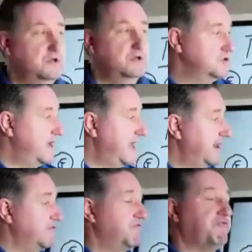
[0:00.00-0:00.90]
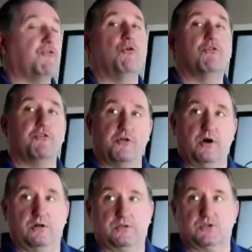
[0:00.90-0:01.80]
to handle 4
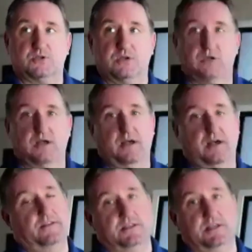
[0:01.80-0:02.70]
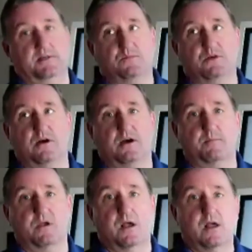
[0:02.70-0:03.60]
thoughts at the same time.
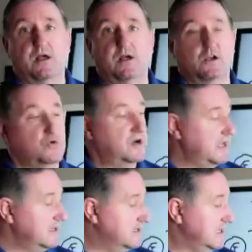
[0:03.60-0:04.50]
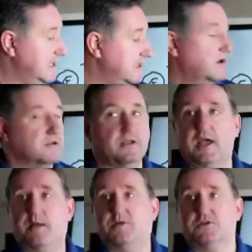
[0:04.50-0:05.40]
You are indeed not
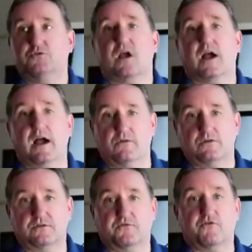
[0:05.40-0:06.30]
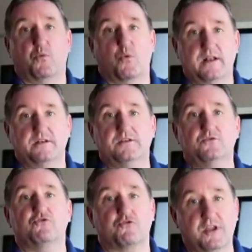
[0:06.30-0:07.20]
able to count from 1
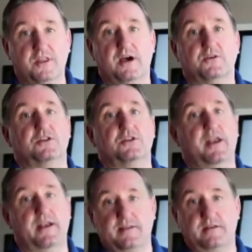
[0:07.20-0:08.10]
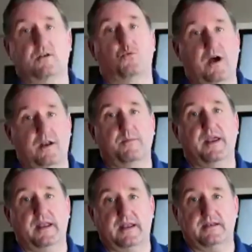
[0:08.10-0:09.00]
to 3,900 in 1
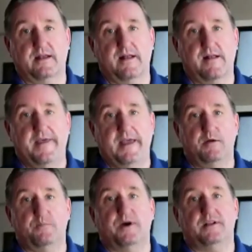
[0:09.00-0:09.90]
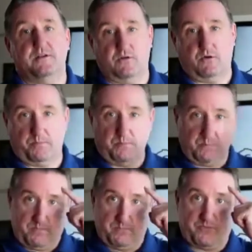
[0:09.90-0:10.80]
minute, but your
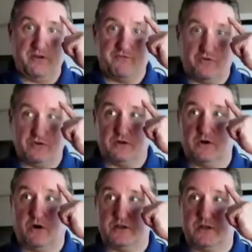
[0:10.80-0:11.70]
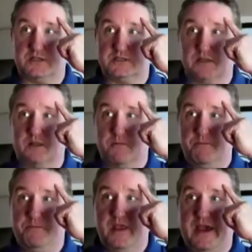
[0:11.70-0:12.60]
prefrontal cortex
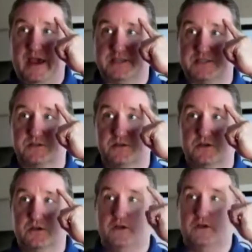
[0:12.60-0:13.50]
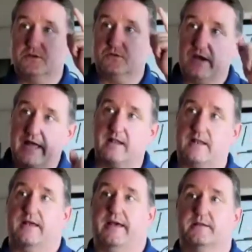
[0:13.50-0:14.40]
has to handle
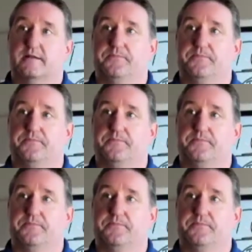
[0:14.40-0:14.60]
that.